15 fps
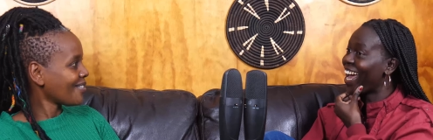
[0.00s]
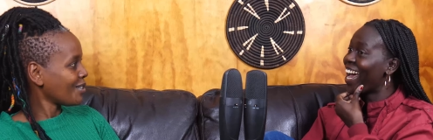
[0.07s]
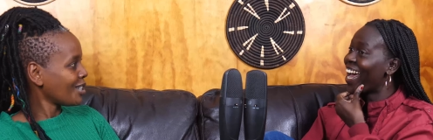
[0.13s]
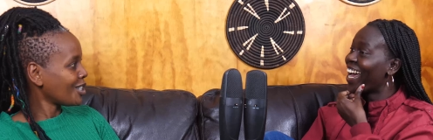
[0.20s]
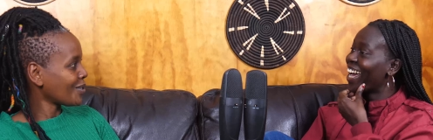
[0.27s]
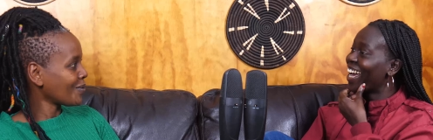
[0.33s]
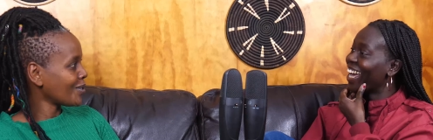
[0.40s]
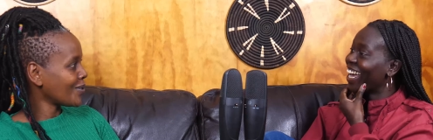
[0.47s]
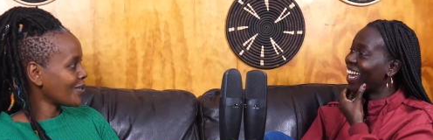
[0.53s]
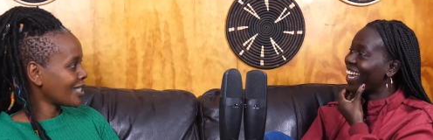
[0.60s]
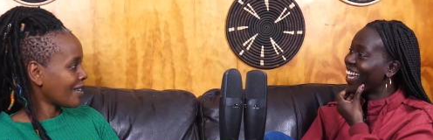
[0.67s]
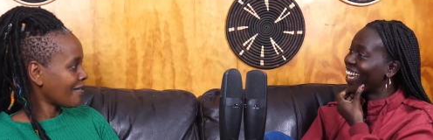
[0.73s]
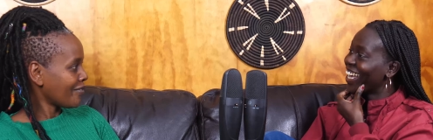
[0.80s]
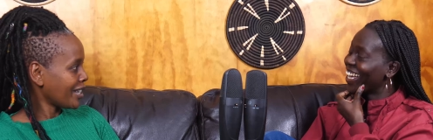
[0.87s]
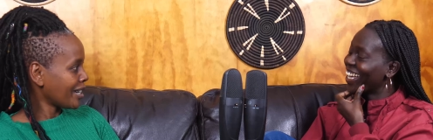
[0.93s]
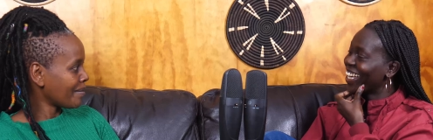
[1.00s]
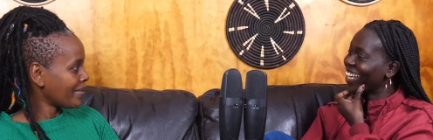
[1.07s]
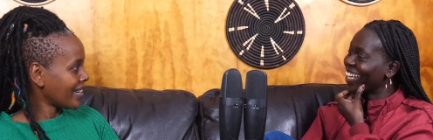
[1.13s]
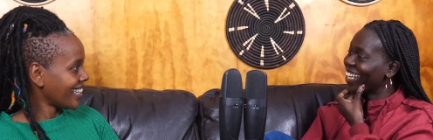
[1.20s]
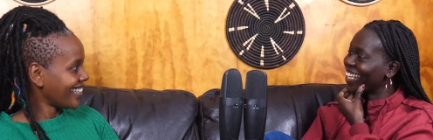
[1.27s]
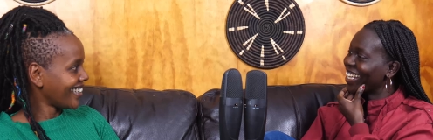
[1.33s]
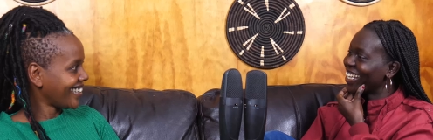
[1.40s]
Speaker 1: shall we shall we do something
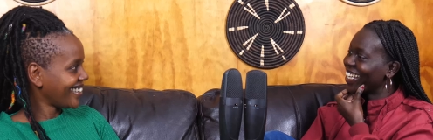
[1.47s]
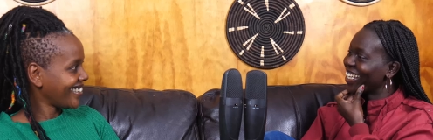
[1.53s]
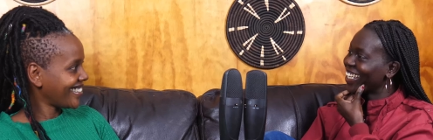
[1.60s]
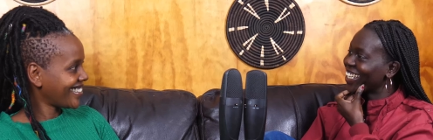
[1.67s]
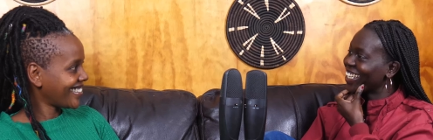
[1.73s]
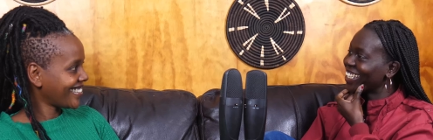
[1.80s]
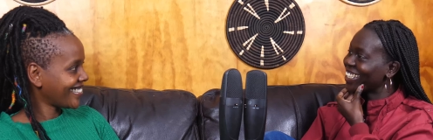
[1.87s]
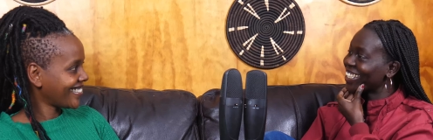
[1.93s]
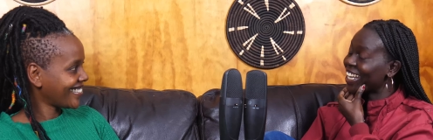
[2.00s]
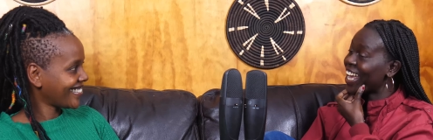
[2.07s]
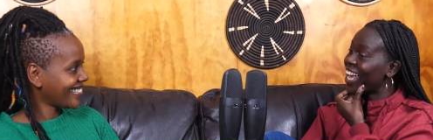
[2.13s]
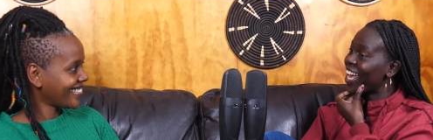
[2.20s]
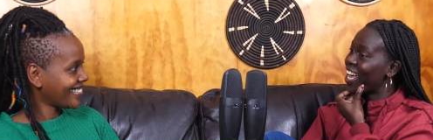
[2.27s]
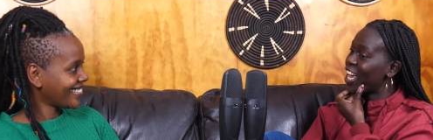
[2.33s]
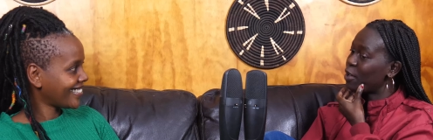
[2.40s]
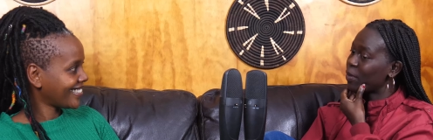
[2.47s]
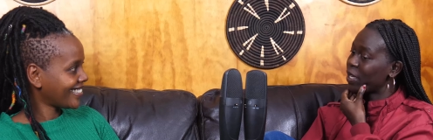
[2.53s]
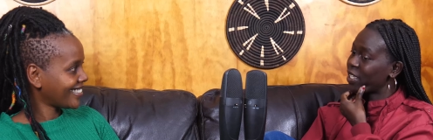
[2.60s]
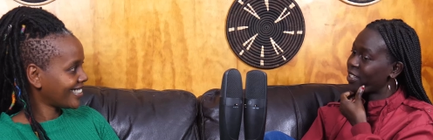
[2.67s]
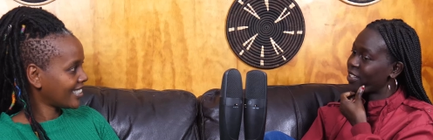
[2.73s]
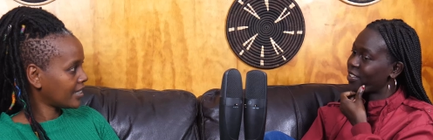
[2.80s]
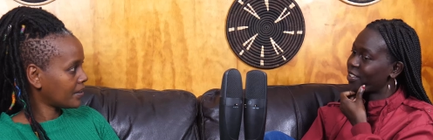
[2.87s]
about it? Yeah,
Speaker 2: I
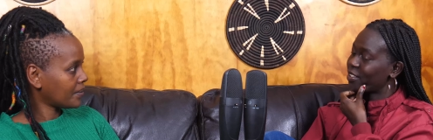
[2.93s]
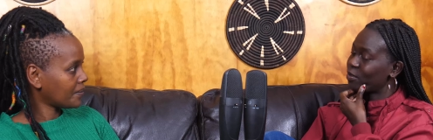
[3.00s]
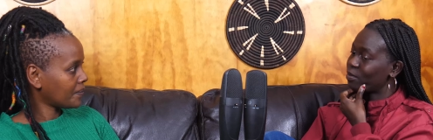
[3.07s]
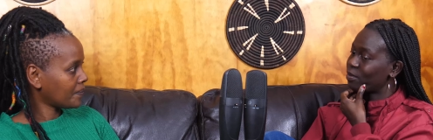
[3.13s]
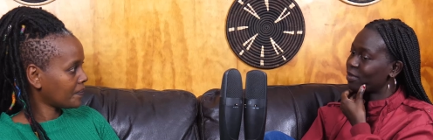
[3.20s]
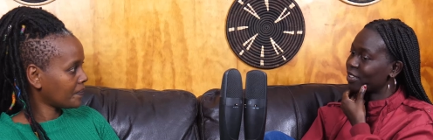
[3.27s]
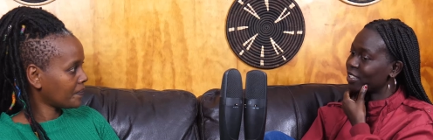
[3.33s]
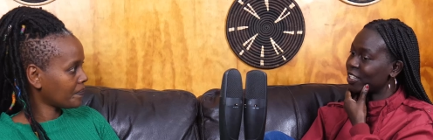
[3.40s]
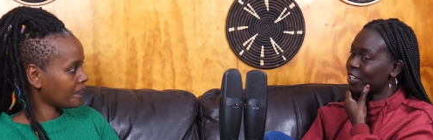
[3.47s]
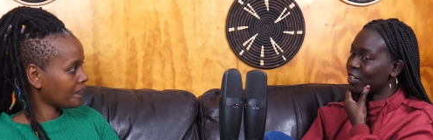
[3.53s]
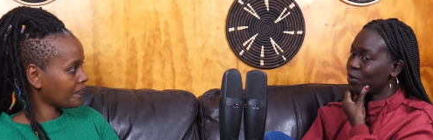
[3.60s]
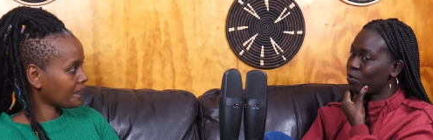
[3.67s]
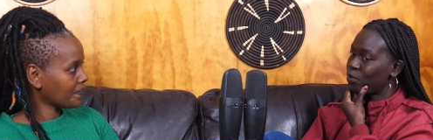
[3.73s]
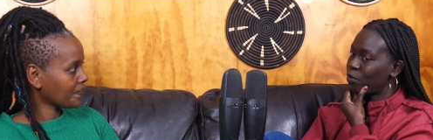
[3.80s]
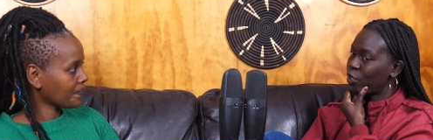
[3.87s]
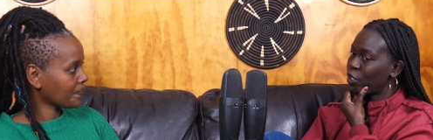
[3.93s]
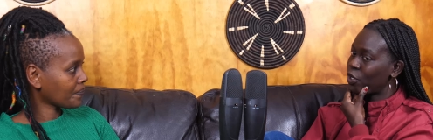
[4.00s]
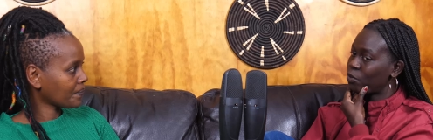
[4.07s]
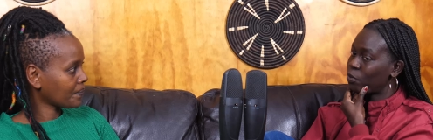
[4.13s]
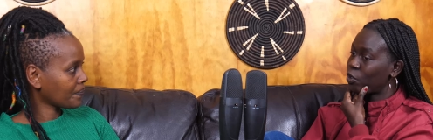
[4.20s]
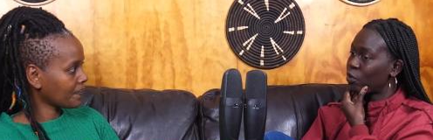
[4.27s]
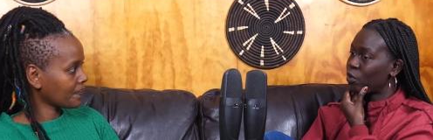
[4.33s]
mean, you know,
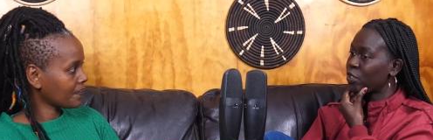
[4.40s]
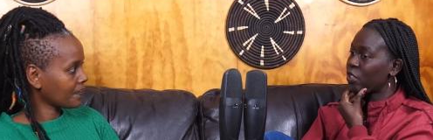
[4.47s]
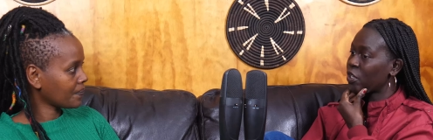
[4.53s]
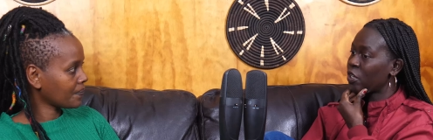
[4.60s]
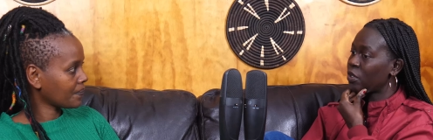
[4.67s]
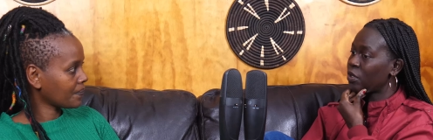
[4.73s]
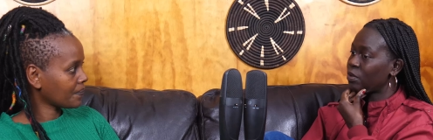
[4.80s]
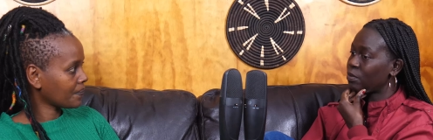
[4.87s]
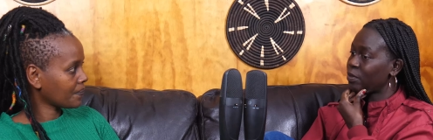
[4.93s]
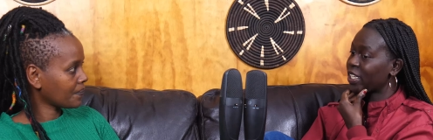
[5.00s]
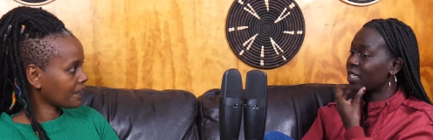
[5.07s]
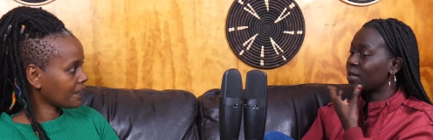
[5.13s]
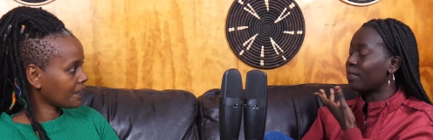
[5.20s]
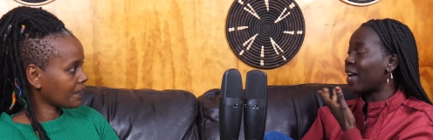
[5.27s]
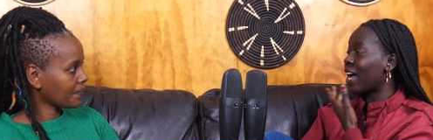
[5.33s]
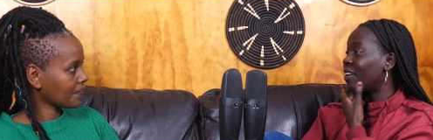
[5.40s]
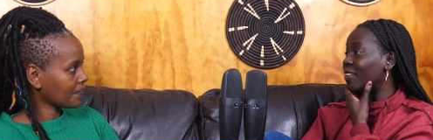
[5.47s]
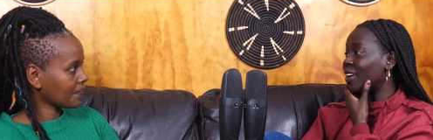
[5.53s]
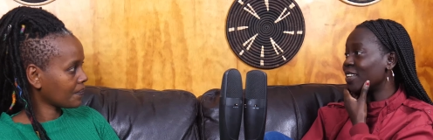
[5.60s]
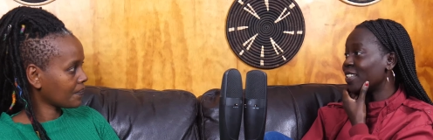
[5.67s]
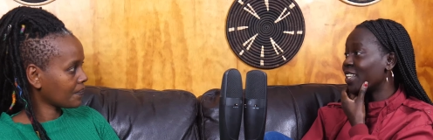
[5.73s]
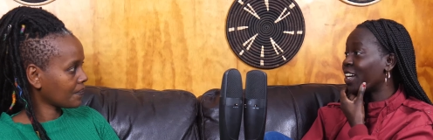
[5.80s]
we're we're also we can
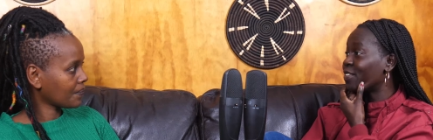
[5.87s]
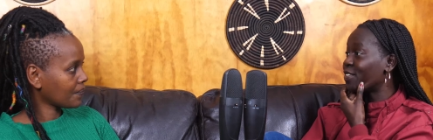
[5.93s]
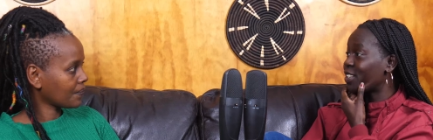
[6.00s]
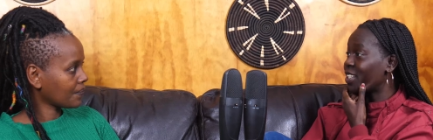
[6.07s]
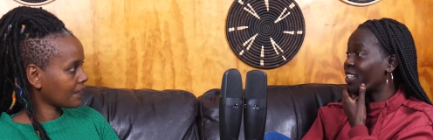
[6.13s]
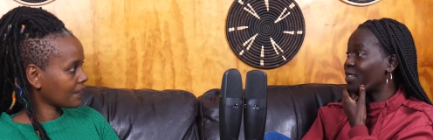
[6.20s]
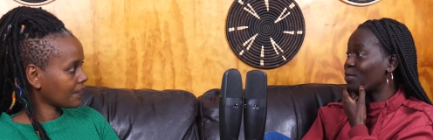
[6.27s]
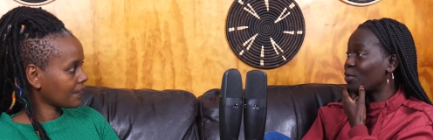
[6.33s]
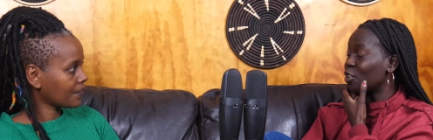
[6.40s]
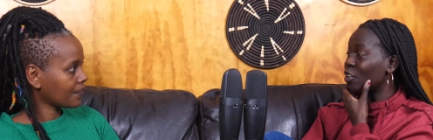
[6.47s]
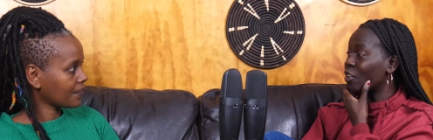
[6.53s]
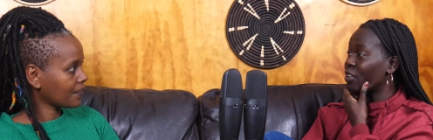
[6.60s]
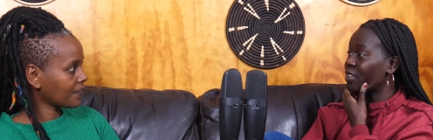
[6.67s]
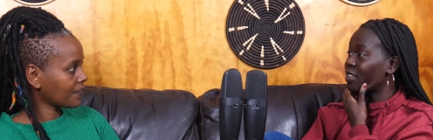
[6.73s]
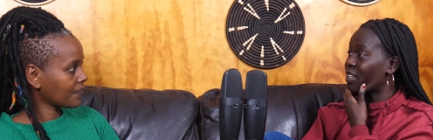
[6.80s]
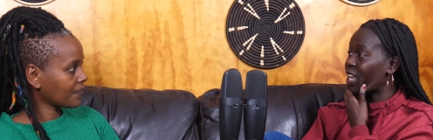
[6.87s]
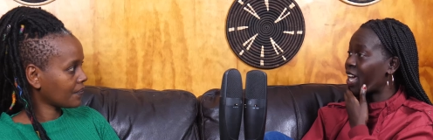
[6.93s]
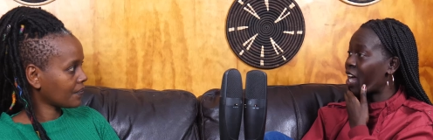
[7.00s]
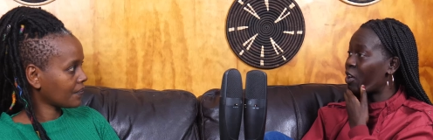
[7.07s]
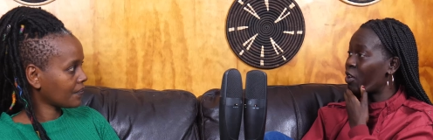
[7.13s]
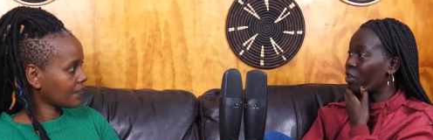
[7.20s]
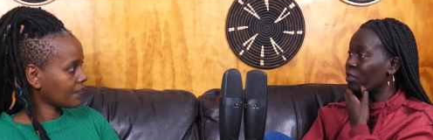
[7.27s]
empower ourselves to put on
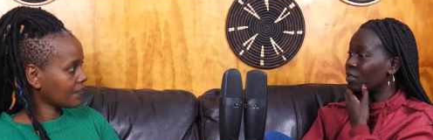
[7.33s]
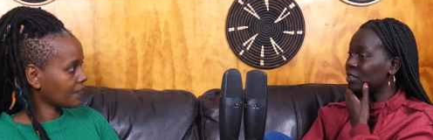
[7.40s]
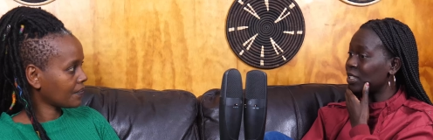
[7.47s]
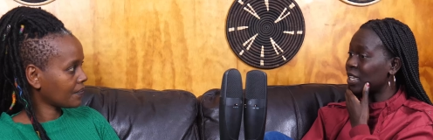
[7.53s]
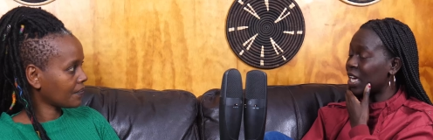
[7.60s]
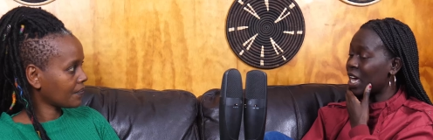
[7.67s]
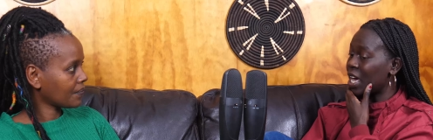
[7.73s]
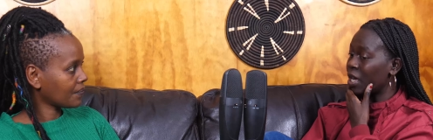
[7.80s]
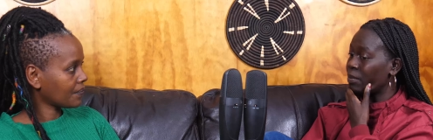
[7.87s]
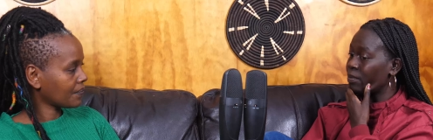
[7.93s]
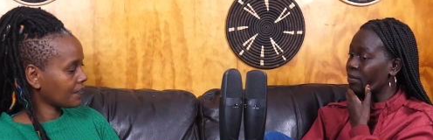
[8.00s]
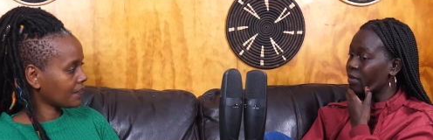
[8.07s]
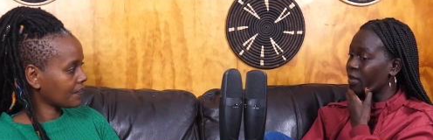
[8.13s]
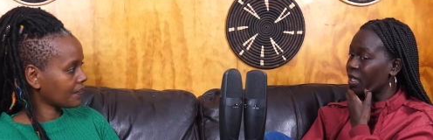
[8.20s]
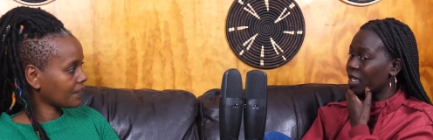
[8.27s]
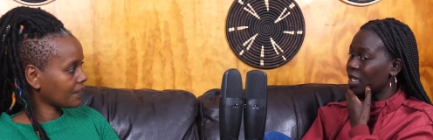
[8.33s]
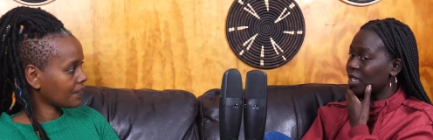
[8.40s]
our own um,